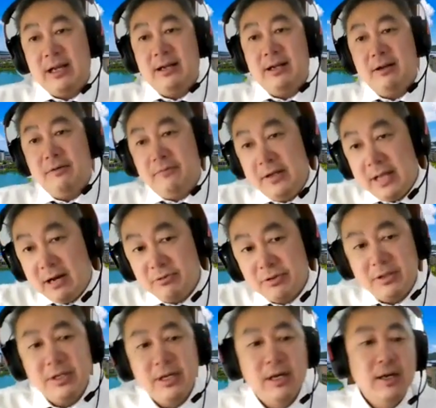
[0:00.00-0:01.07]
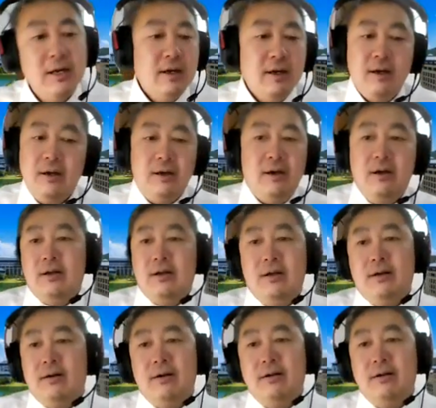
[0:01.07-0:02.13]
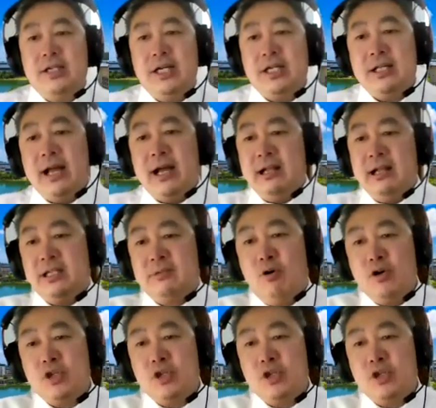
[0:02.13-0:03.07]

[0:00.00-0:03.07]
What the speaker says: another 3,000. Just like a small